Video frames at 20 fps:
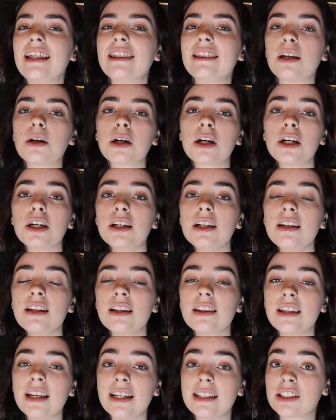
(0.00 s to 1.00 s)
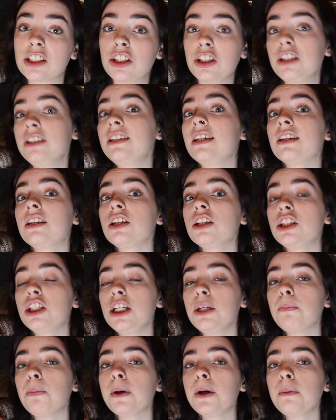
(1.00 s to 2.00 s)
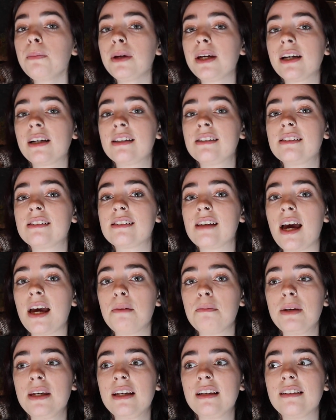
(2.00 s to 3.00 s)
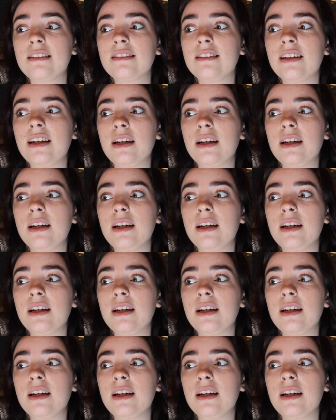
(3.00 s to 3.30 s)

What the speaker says: it's good that they're cheaper, because I mean,